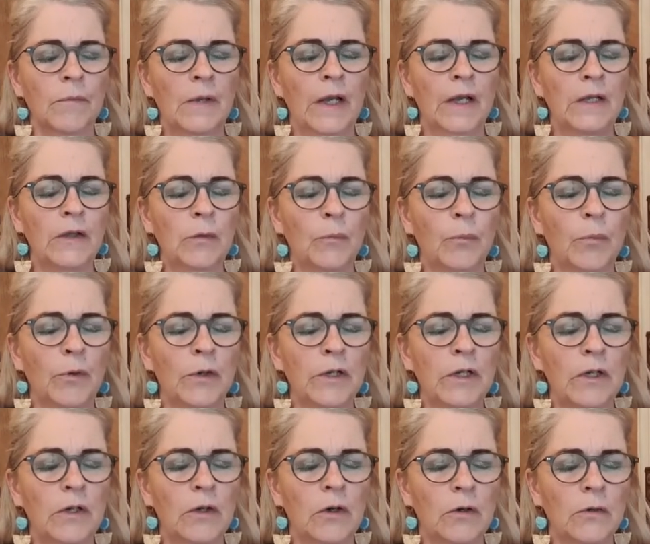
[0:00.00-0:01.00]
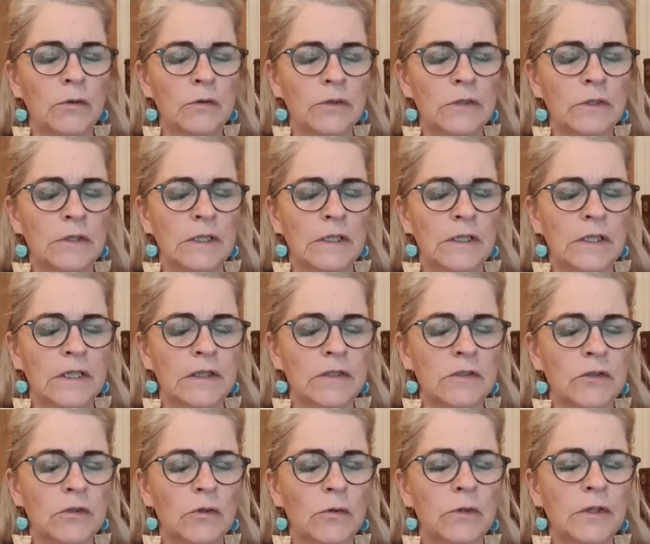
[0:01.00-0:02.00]
And your body knows that
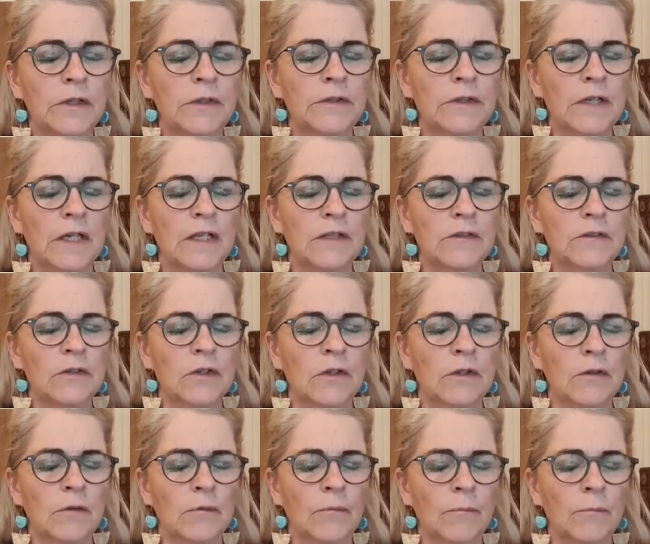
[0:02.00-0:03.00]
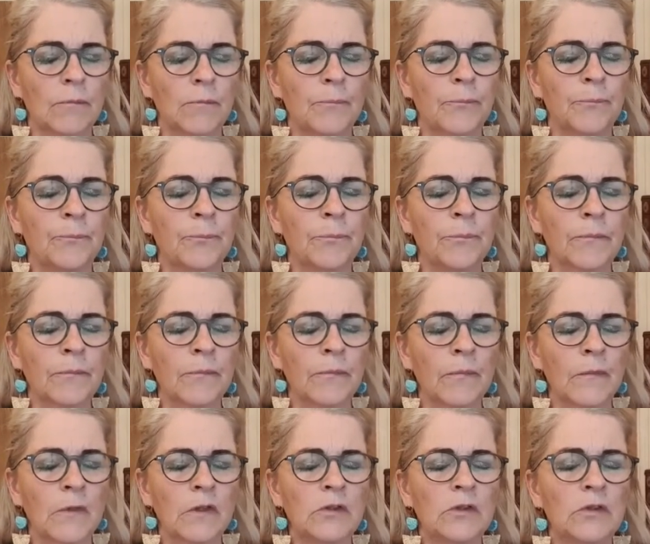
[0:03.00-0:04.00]
that's your intention.
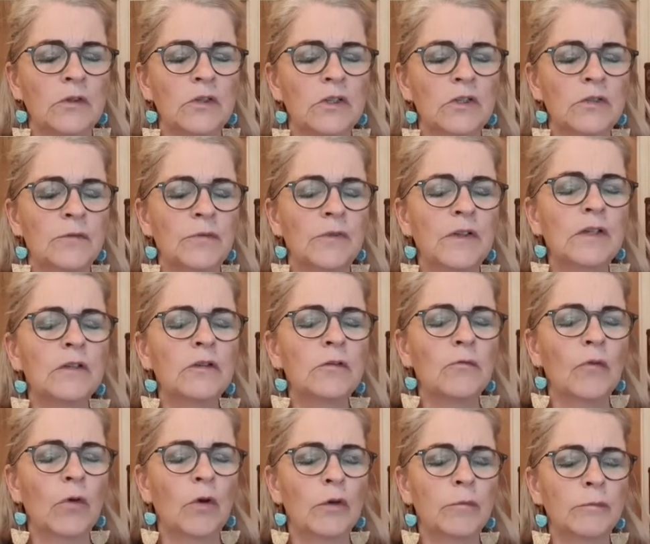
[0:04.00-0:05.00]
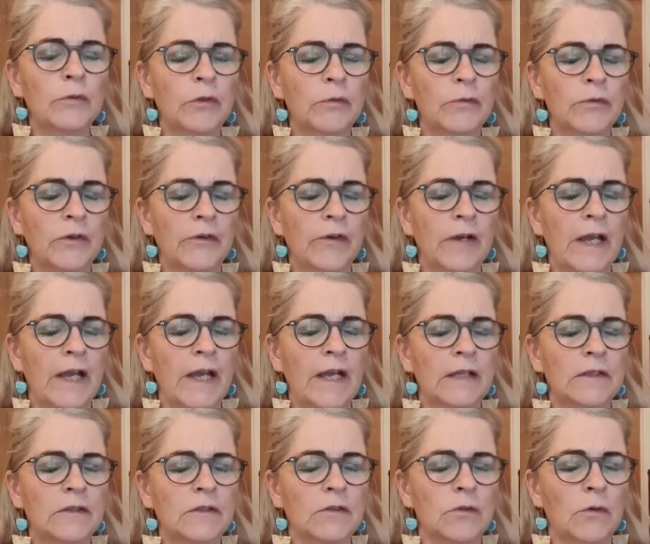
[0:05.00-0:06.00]
So just feel the warmth of your
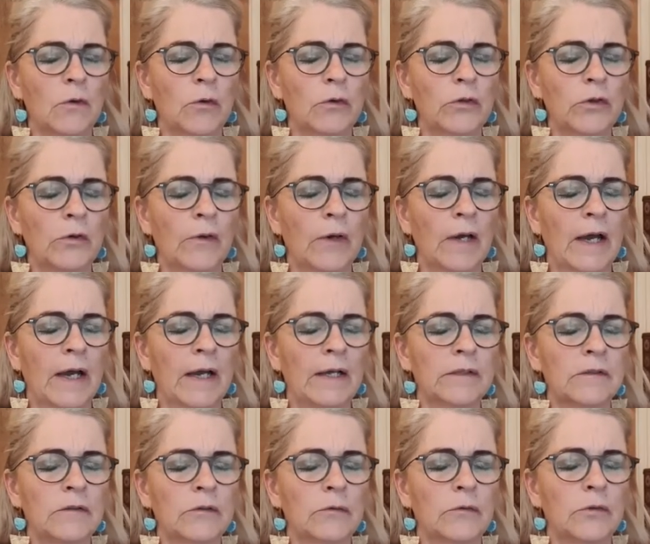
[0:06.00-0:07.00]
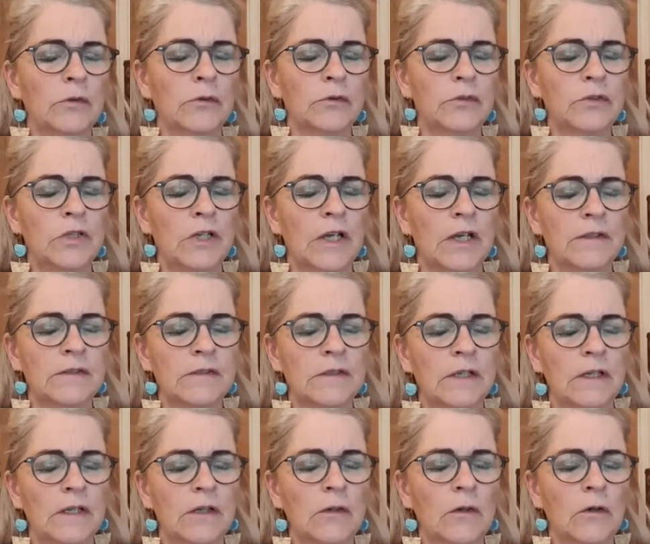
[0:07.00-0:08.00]
hands on your heart and on your
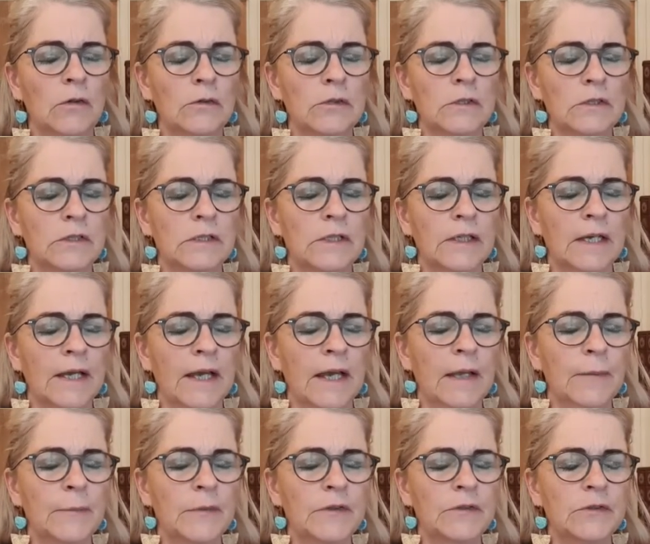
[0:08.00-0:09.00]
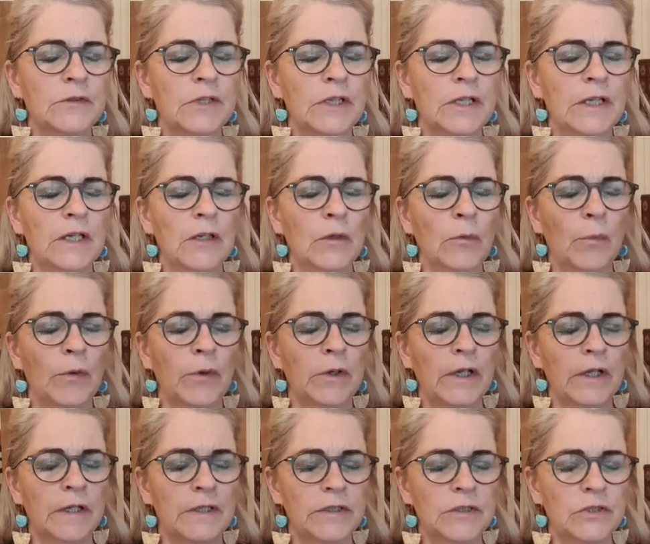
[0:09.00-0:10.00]
chest, and notice the chemistry in your
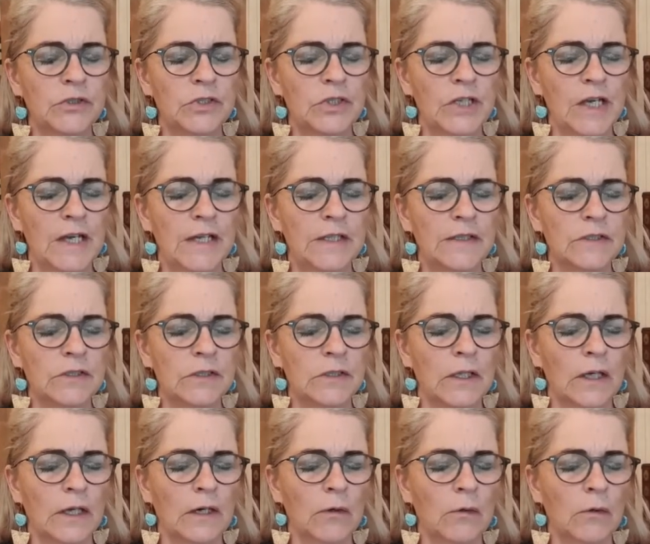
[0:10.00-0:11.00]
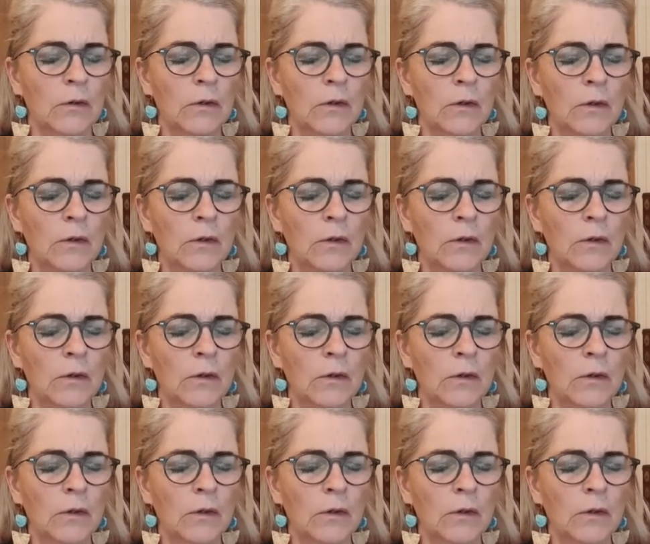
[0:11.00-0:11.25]
body has changed now.